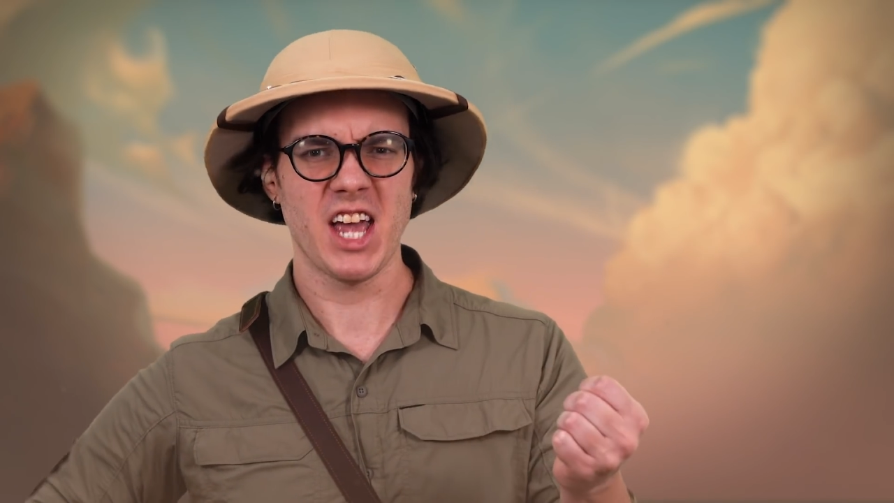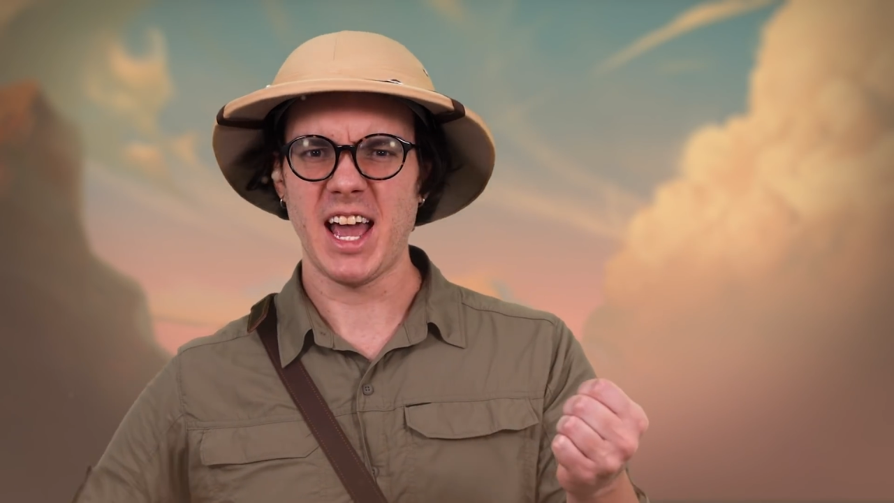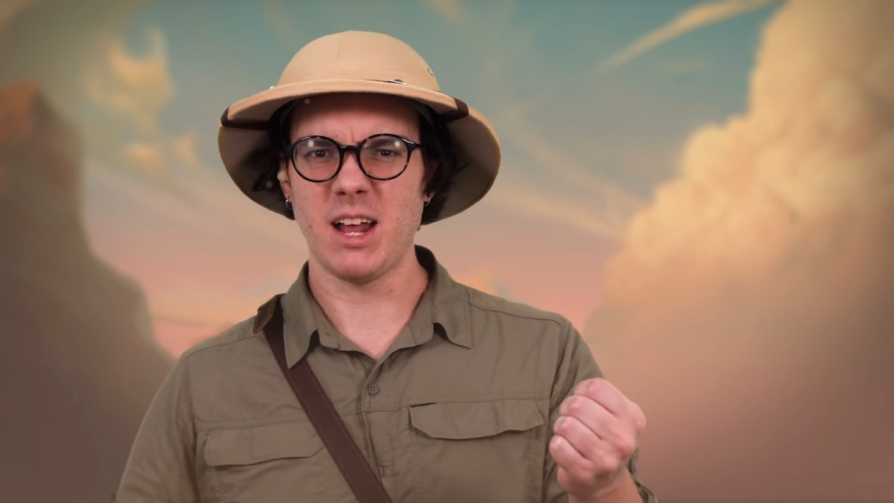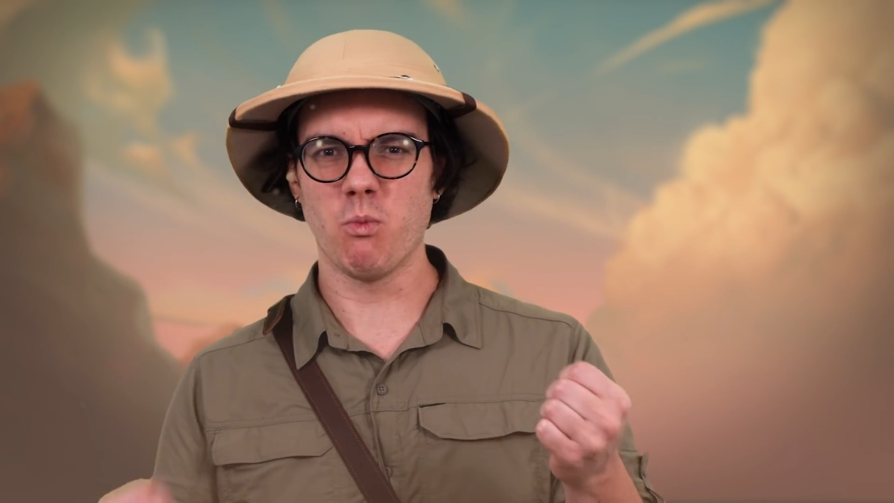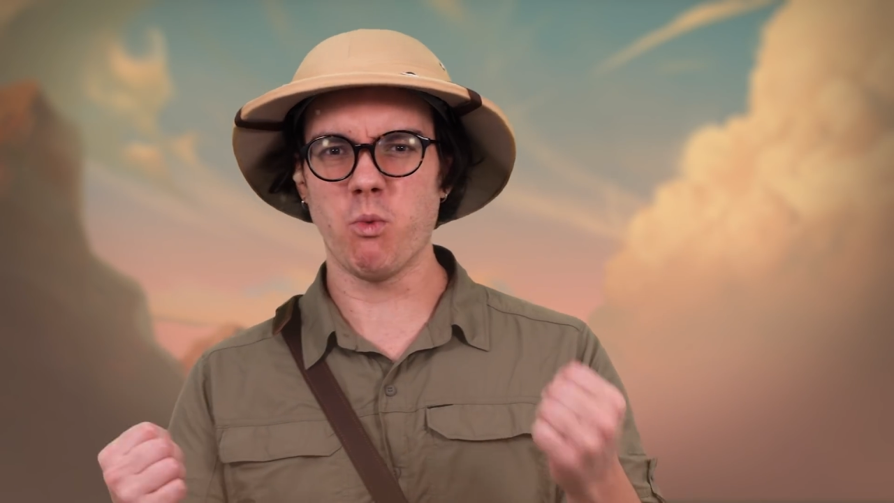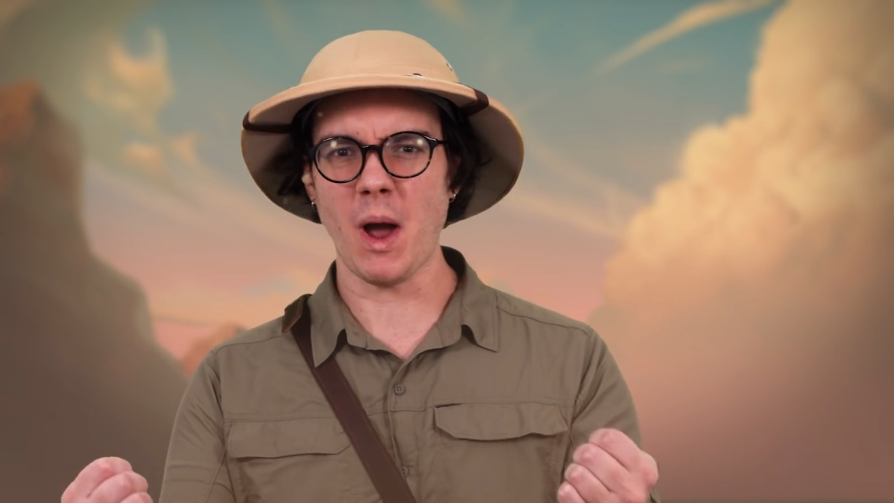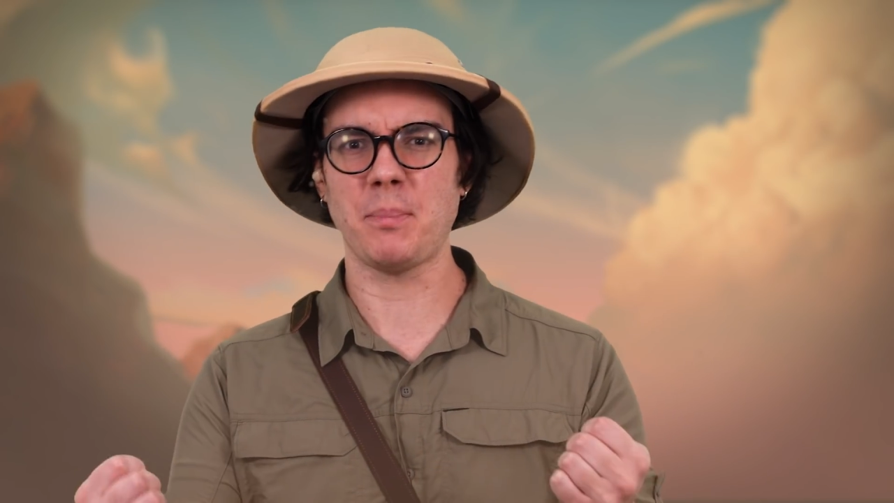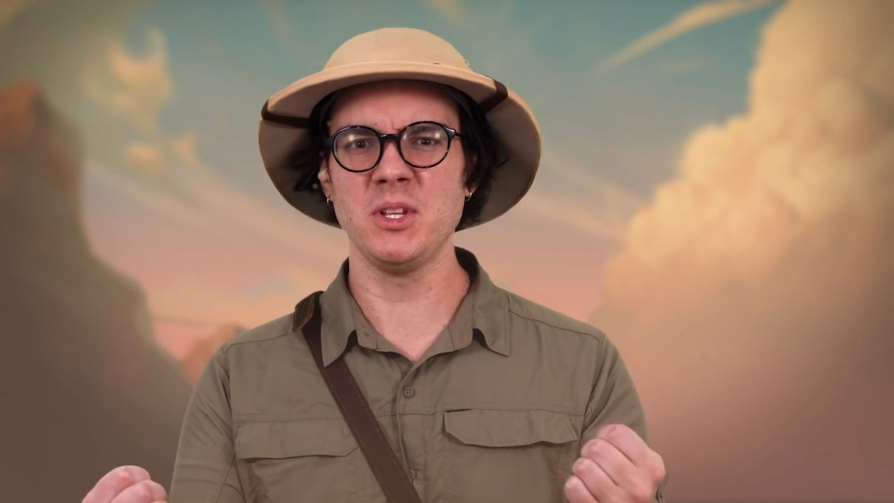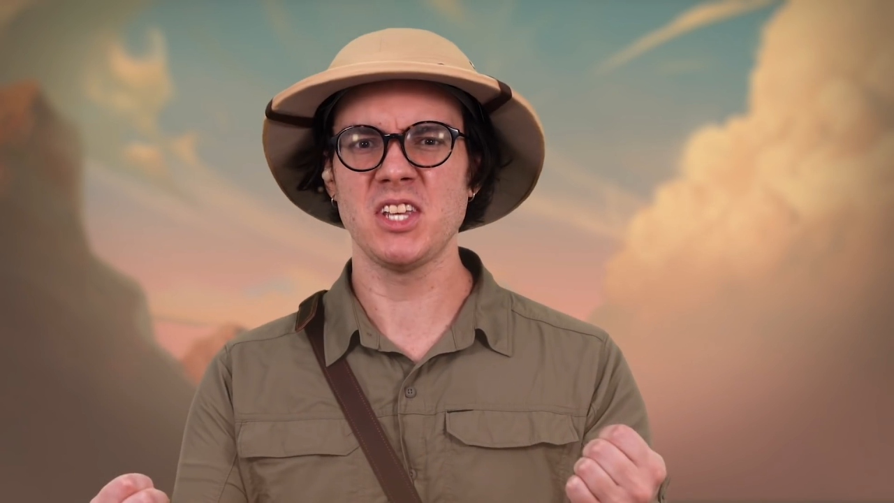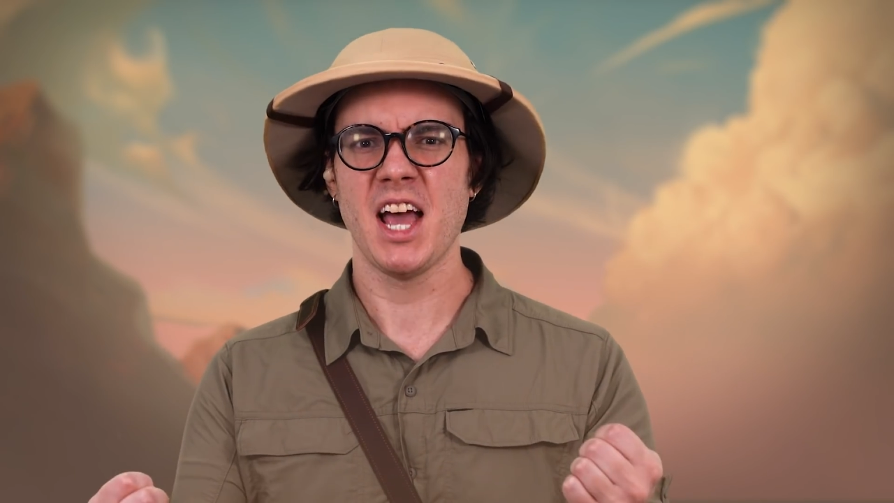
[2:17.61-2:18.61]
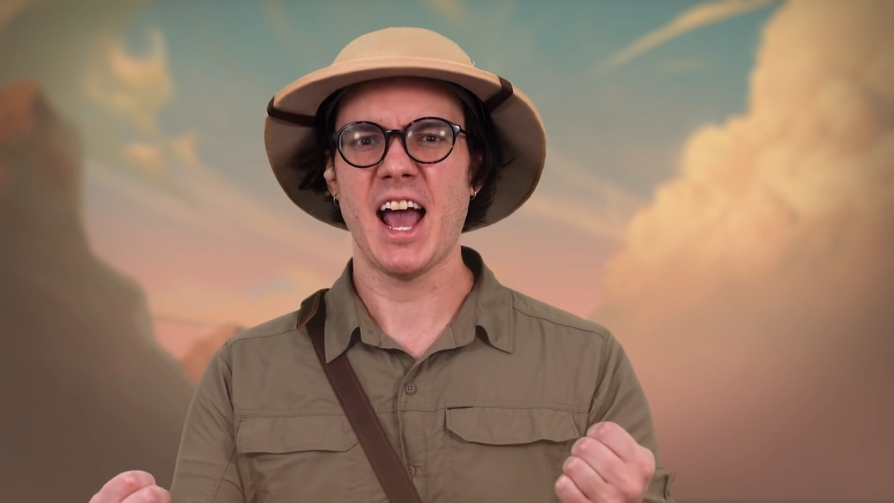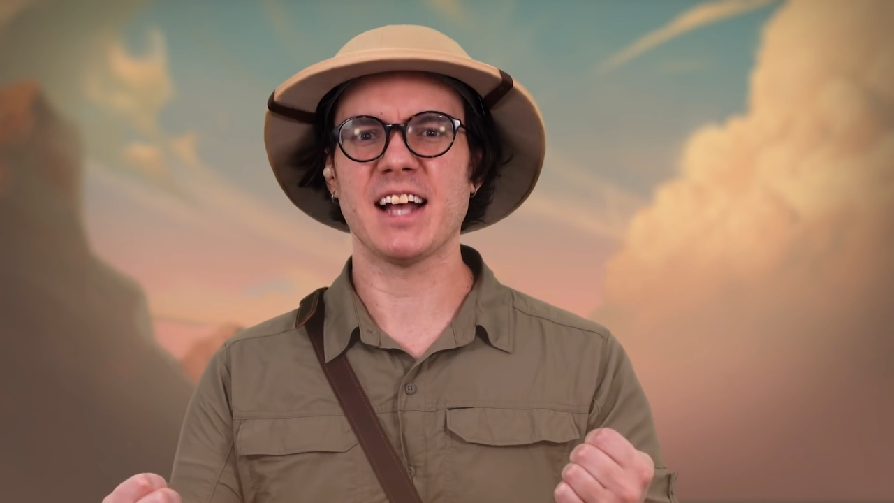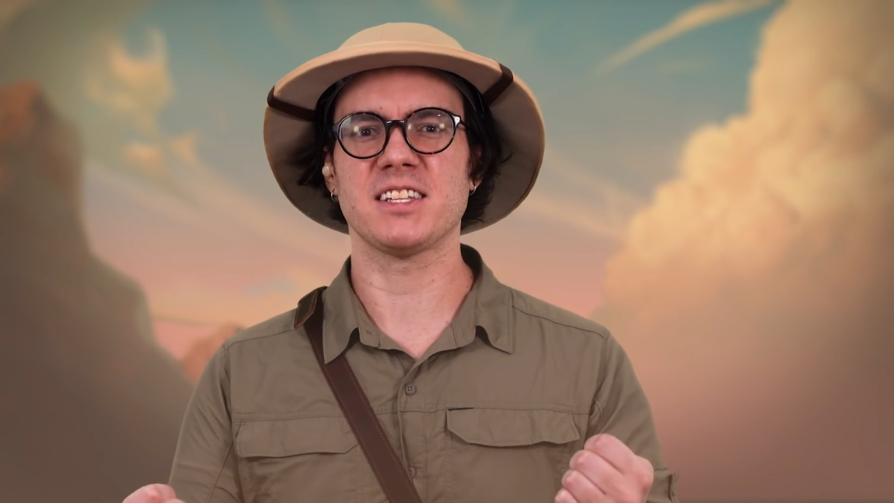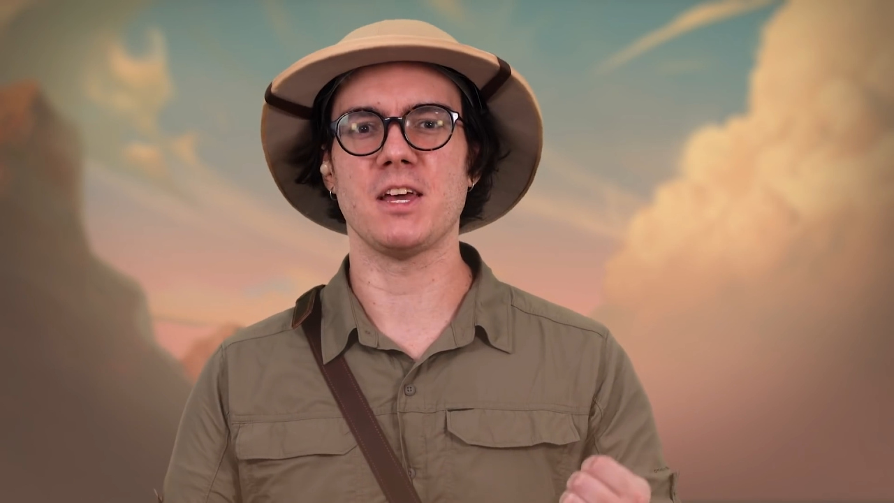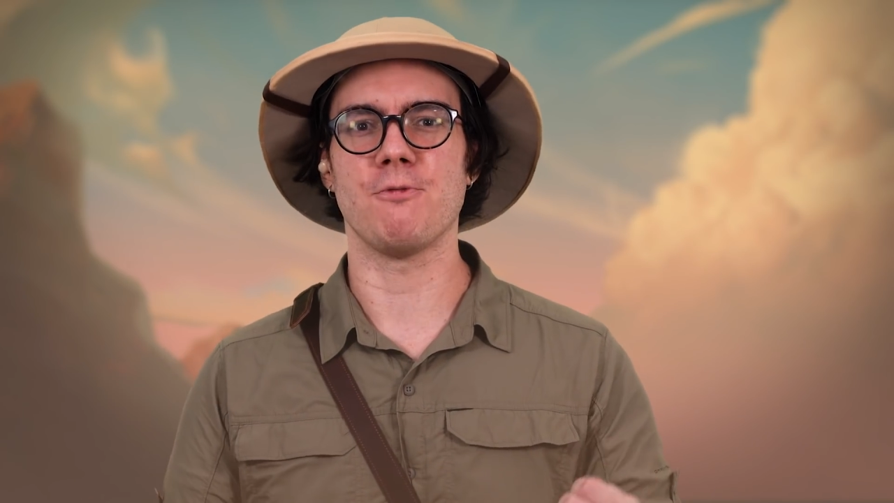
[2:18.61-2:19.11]
and weapons
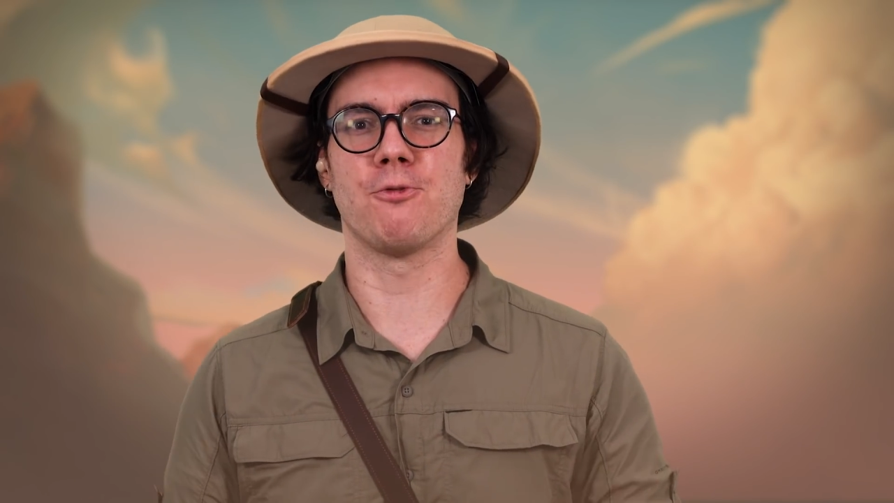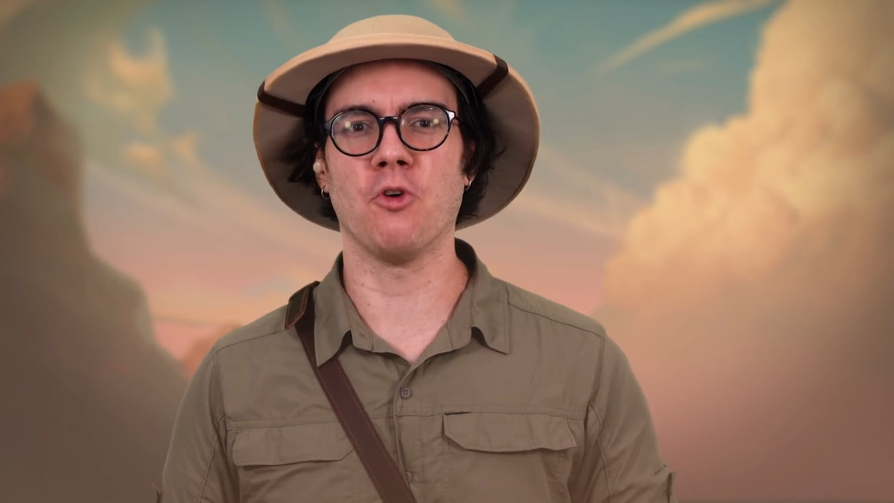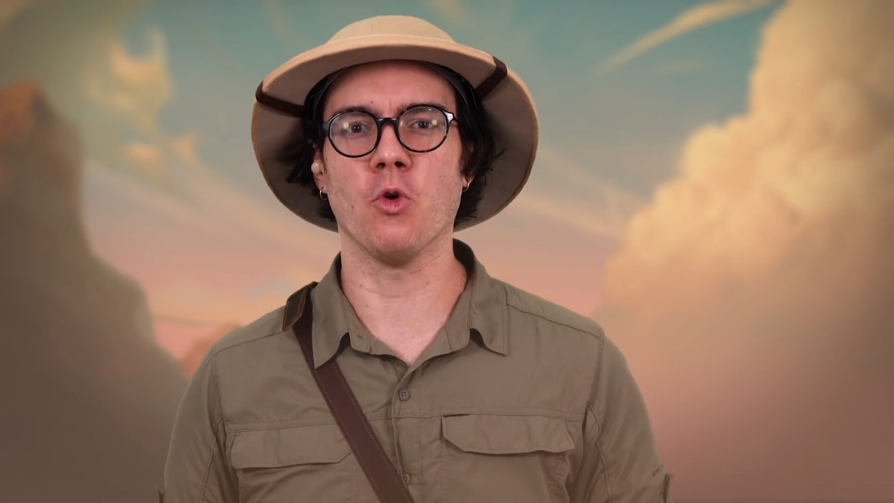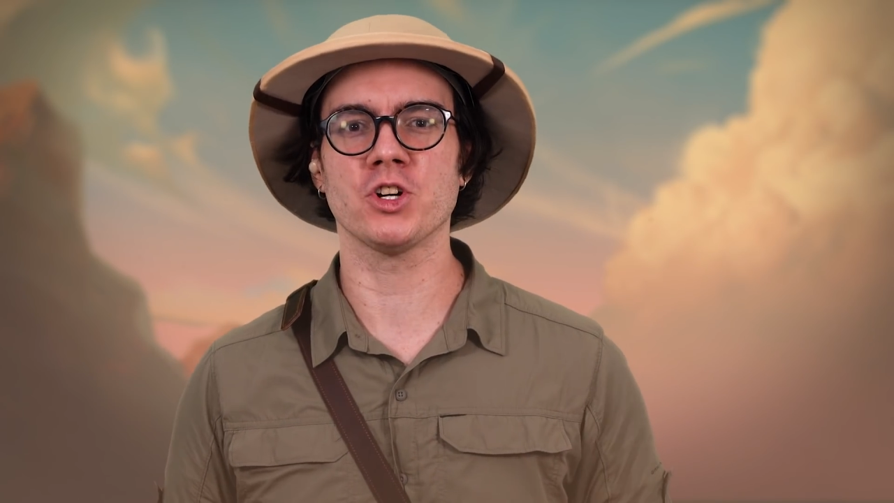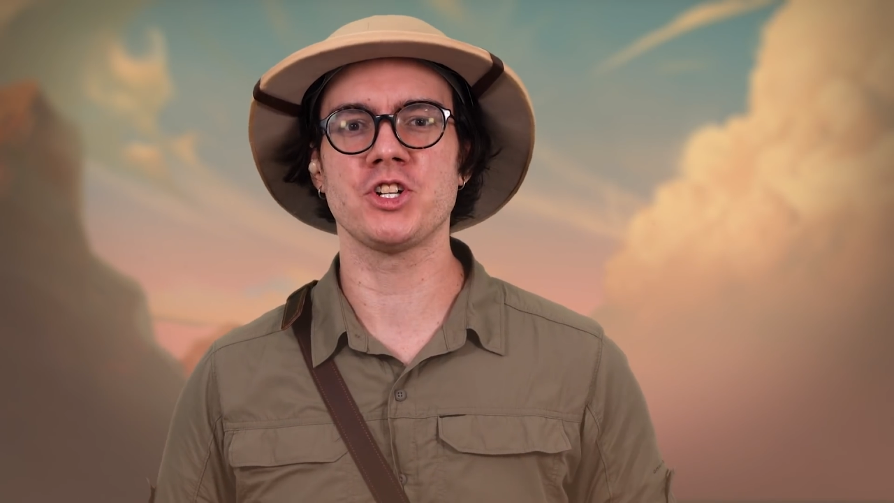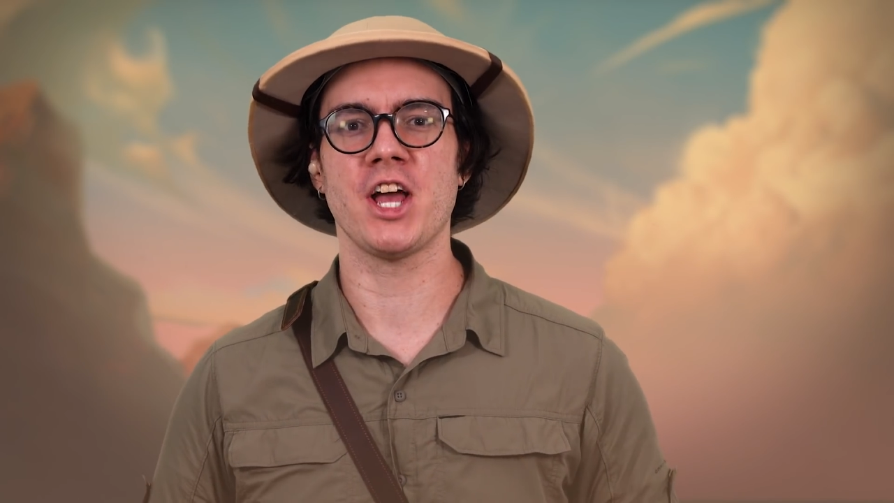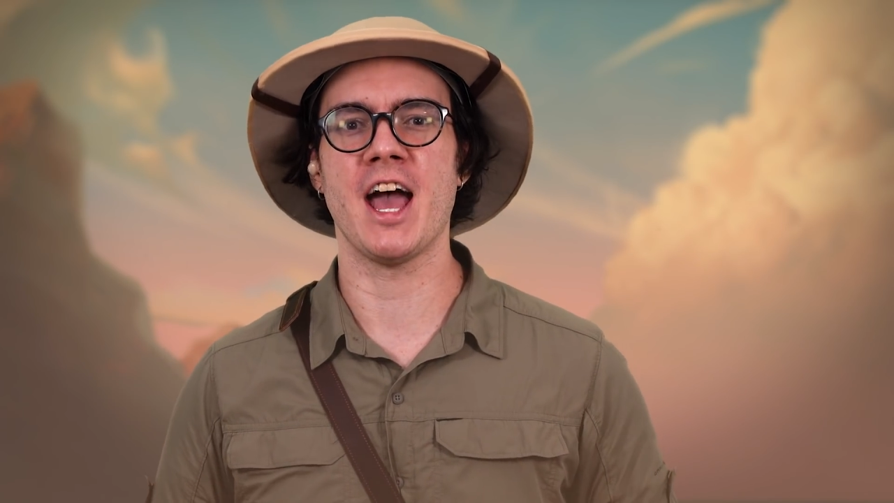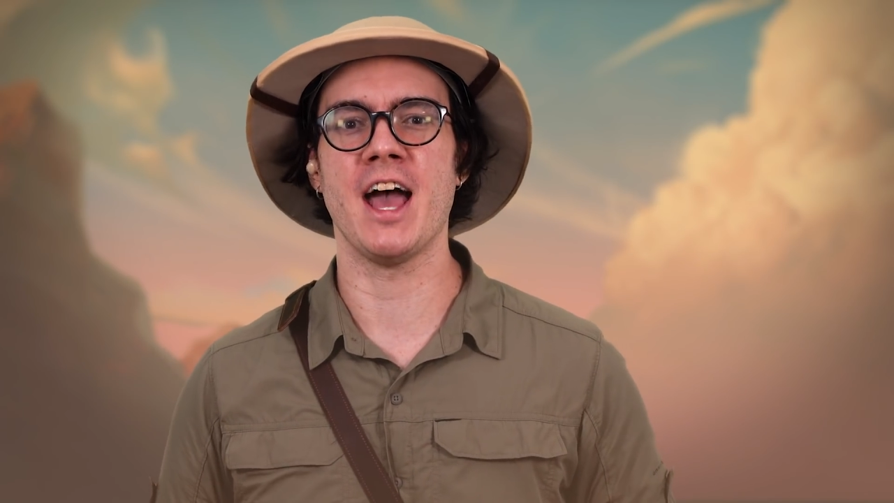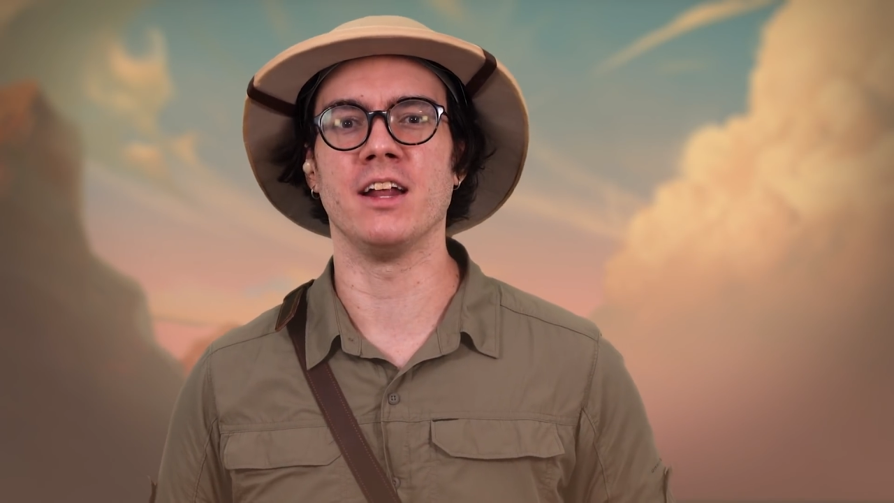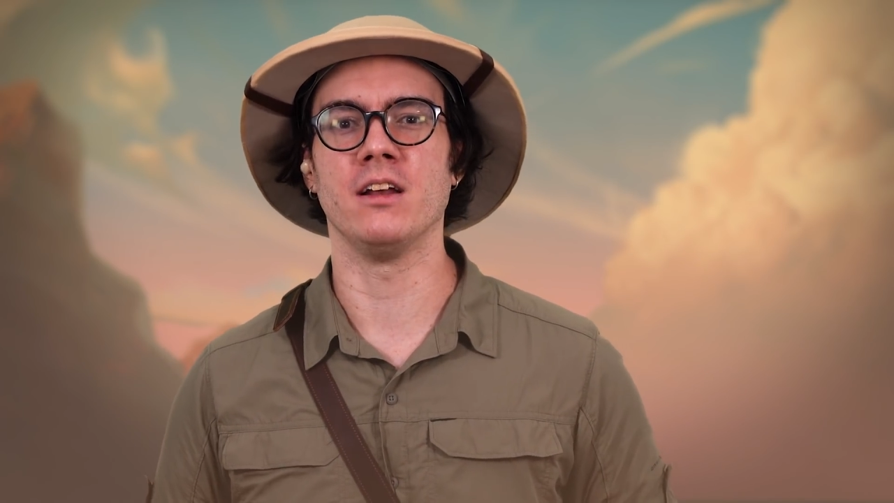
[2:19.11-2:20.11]
as they forge ahead.